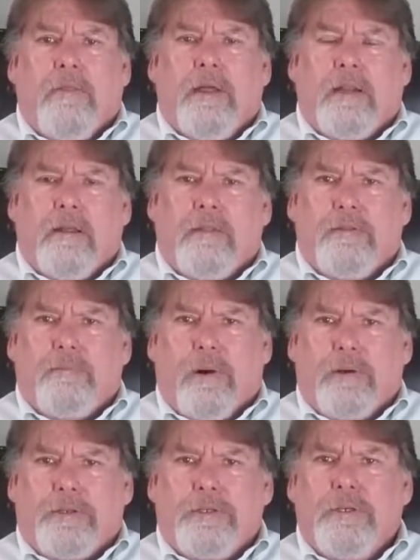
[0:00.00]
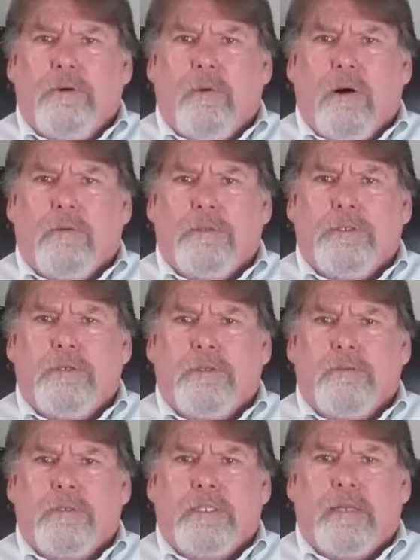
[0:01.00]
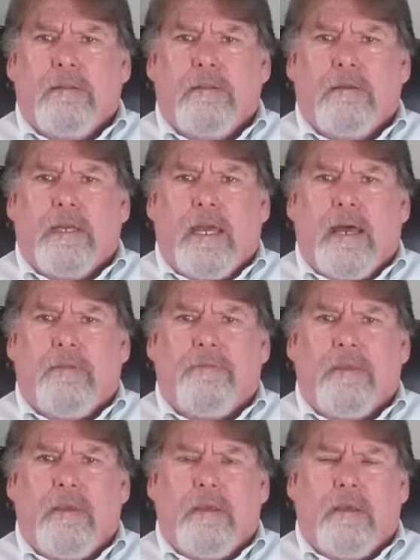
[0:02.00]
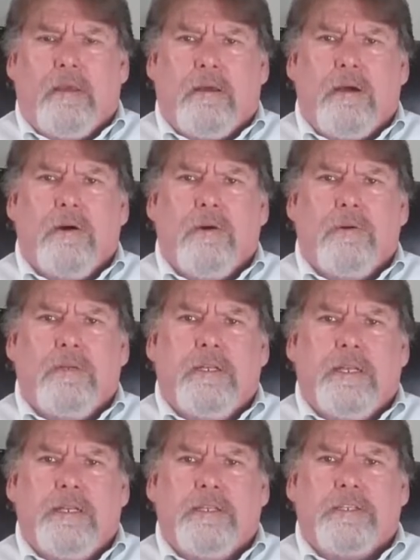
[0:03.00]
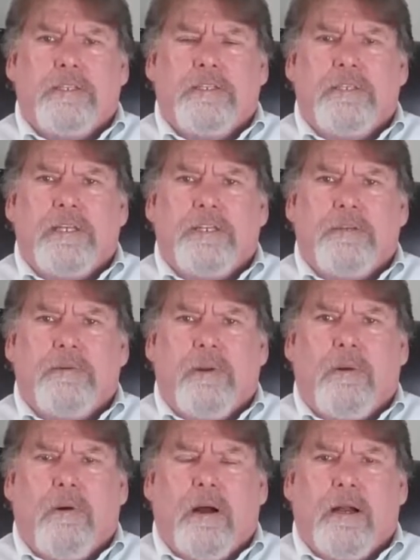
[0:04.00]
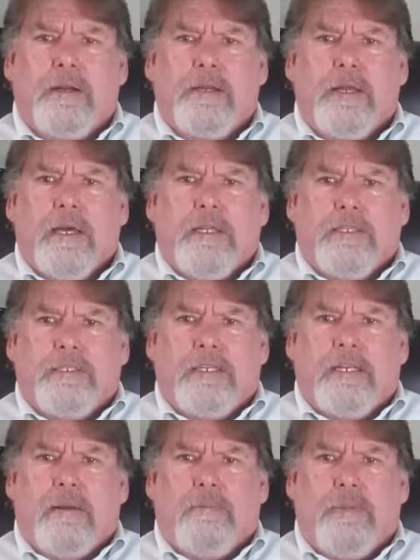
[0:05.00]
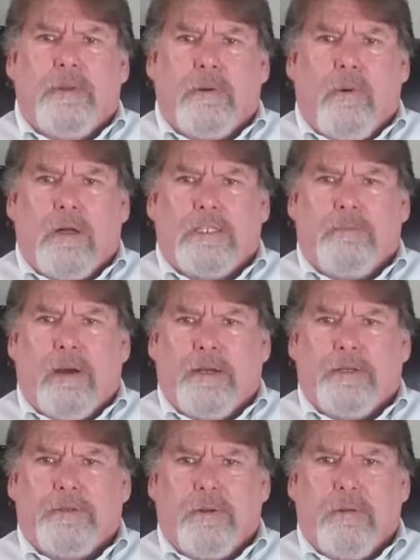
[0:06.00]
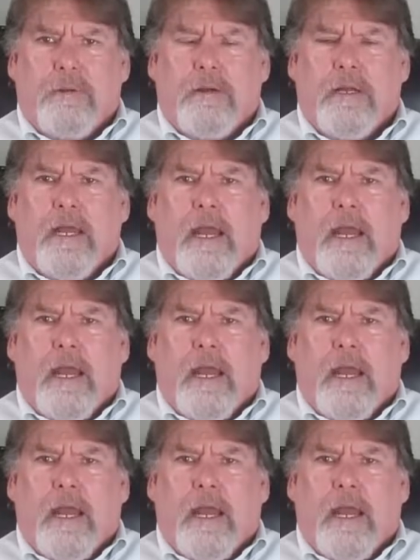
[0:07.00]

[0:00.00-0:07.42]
Then on part two, what we'll do is we'll take a look at the code initialization required to set up the Quad S P I controller,